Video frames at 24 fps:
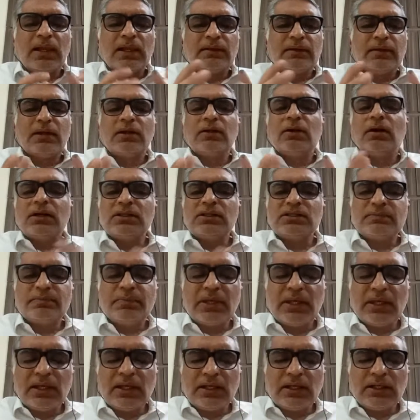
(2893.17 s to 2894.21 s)
the cause
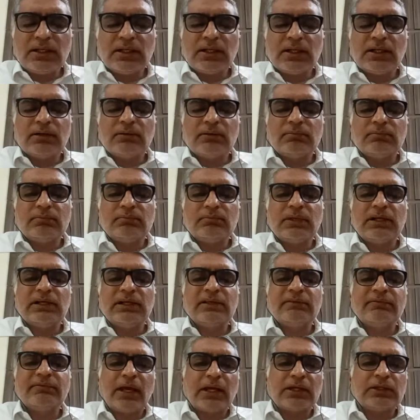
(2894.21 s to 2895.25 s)
being
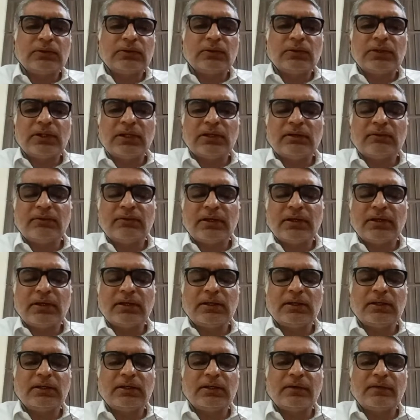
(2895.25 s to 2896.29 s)
multifactorial,
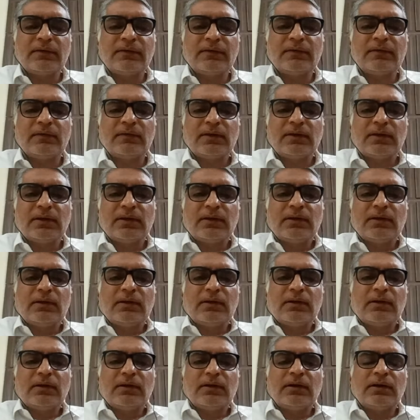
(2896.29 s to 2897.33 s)
wherein it is
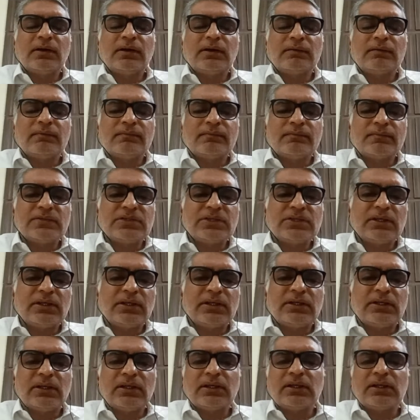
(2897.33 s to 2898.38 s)

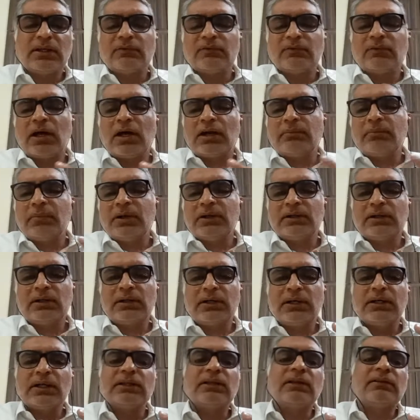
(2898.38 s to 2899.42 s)
genetic,
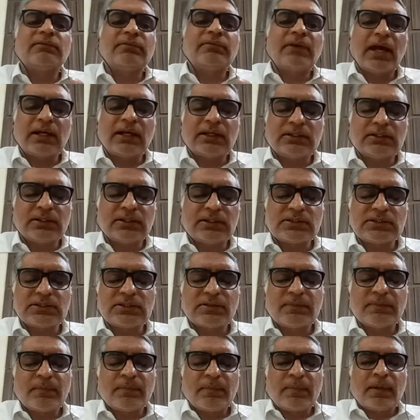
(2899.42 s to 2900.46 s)
environmental, and other factors.
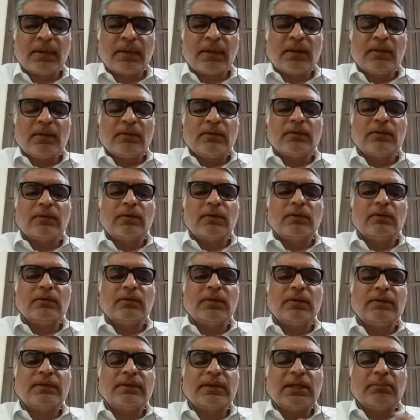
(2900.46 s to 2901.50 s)
So
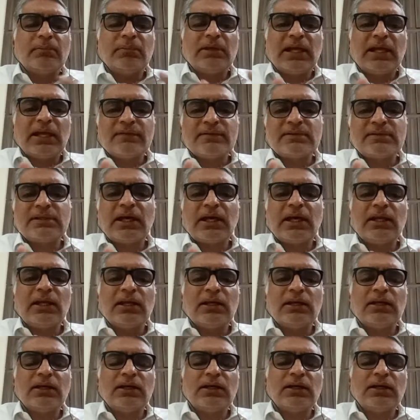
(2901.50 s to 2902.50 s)
in them, lifestyle